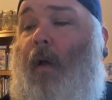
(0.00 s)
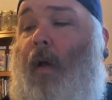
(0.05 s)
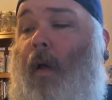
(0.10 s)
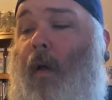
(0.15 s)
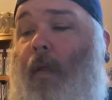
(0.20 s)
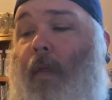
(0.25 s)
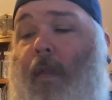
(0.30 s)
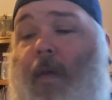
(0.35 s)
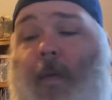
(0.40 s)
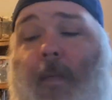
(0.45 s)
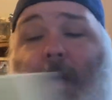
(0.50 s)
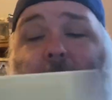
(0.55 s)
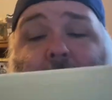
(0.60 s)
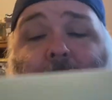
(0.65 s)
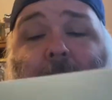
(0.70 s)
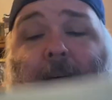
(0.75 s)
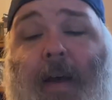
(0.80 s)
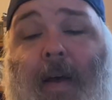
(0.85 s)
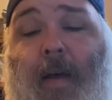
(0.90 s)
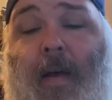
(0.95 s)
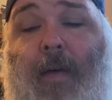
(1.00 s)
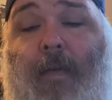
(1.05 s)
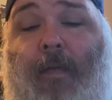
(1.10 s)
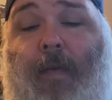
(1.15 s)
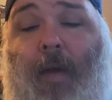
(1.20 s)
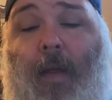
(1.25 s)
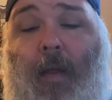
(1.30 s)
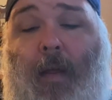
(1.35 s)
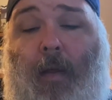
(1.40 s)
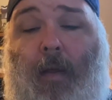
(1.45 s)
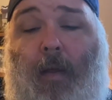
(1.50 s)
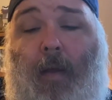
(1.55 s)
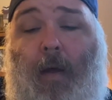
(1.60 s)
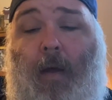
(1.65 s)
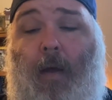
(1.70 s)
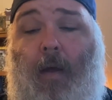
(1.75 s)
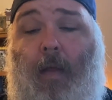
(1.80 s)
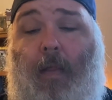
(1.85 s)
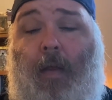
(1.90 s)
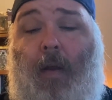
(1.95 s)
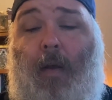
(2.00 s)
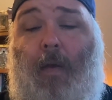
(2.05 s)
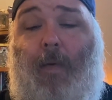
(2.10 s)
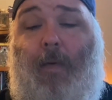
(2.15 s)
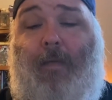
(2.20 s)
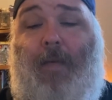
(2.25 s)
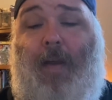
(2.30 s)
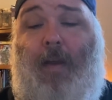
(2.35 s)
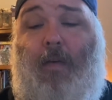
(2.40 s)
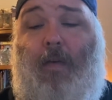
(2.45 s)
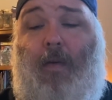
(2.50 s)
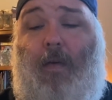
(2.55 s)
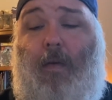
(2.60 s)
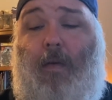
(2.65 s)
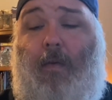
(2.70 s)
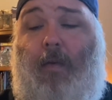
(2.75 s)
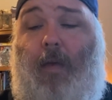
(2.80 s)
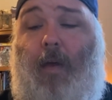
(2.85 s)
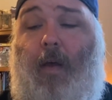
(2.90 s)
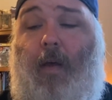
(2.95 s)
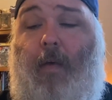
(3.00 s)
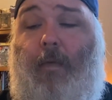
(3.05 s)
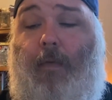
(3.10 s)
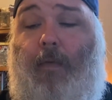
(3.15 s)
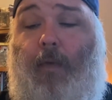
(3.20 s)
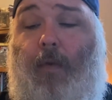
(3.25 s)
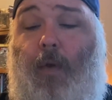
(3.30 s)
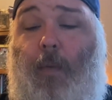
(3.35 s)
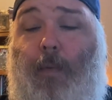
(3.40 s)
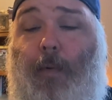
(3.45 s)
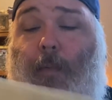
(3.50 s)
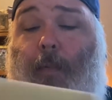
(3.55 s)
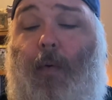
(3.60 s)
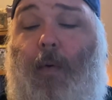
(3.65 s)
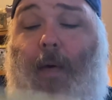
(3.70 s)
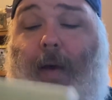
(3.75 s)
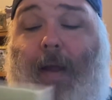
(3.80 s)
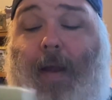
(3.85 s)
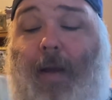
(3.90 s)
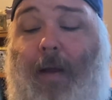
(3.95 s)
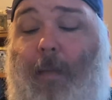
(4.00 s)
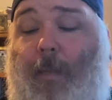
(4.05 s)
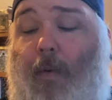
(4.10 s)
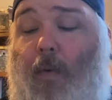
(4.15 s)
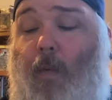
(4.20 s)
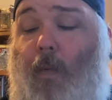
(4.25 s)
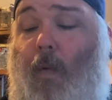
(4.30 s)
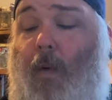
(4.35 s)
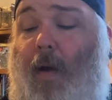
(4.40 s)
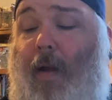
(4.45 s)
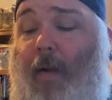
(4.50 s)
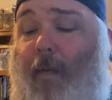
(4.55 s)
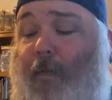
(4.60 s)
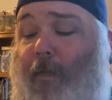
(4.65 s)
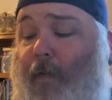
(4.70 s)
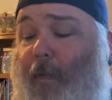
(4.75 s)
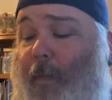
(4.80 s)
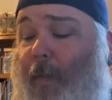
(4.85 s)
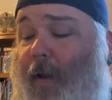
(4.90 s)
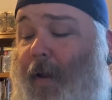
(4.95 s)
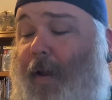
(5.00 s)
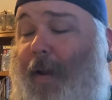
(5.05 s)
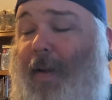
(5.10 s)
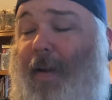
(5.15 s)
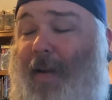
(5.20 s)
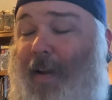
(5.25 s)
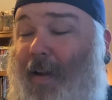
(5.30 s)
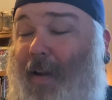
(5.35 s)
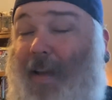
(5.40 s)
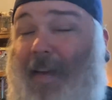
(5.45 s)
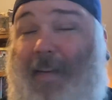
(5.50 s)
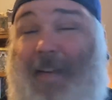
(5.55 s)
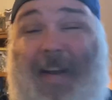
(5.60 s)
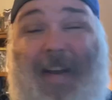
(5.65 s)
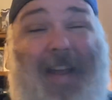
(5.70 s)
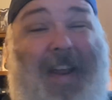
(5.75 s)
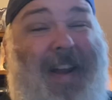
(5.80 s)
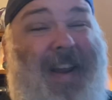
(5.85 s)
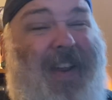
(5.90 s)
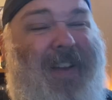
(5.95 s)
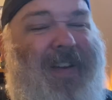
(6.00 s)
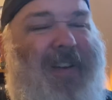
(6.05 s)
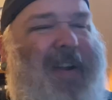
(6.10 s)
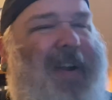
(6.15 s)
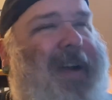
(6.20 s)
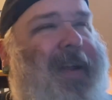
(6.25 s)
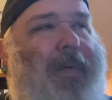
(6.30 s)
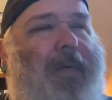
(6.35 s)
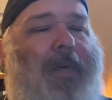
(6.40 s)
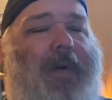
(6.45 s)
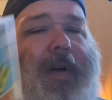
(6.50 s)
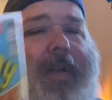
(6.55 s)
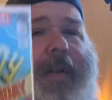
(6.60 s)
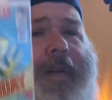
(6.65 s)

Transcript: Then we have the New Adventures of Superboy number 1 from the 1980 or 81